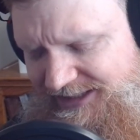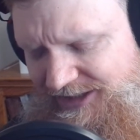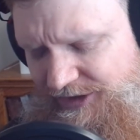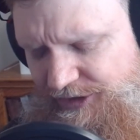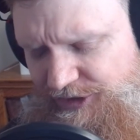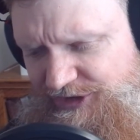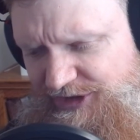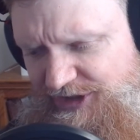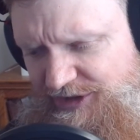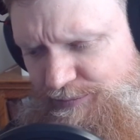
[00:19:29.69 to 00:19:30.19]

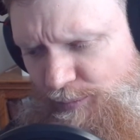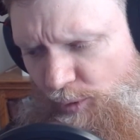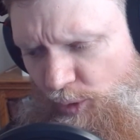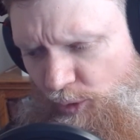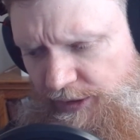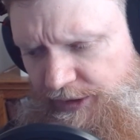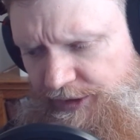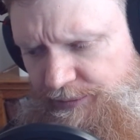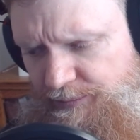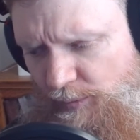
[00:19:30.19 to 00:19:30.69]
you know, you see
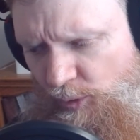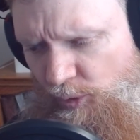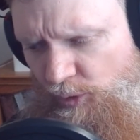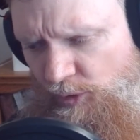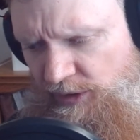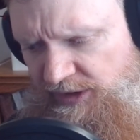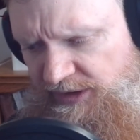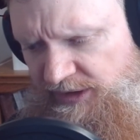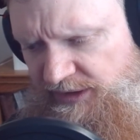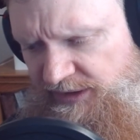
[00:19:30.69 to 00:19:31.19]
more and
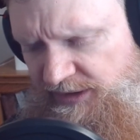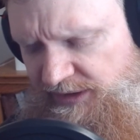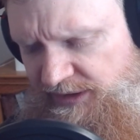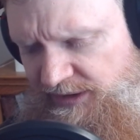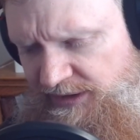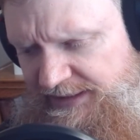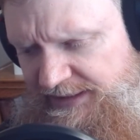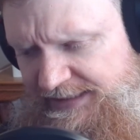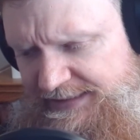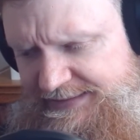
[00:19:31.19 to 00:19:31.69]
more
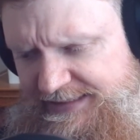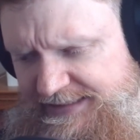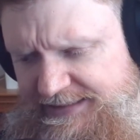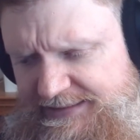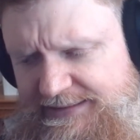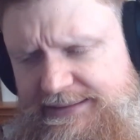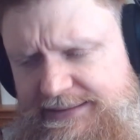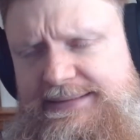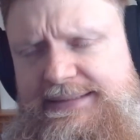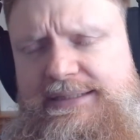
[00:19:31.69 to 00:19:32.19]

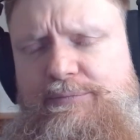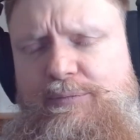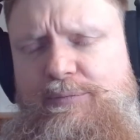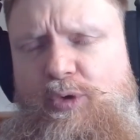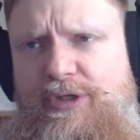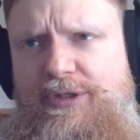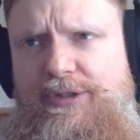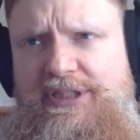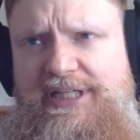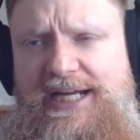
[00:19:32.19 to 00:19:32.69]
say you see it
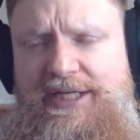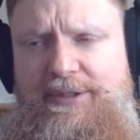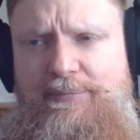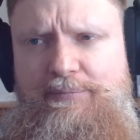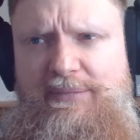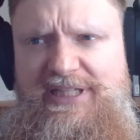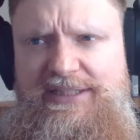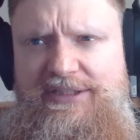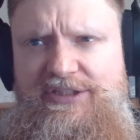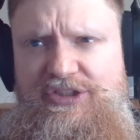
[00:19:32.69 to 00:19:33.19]
more in kind
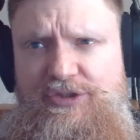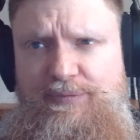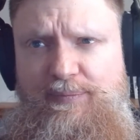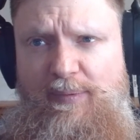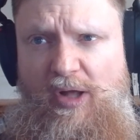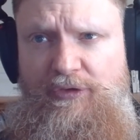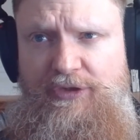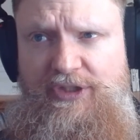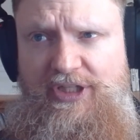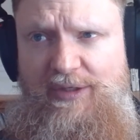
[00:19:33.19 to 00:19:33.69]
of mid and
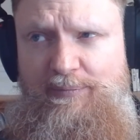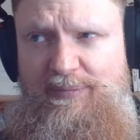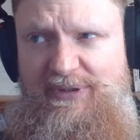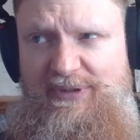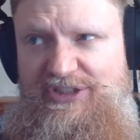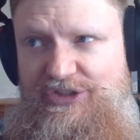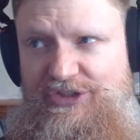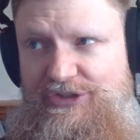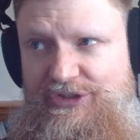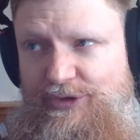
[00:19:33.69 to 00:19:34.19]
smaller
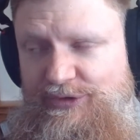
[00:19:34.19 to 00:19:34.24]
companies.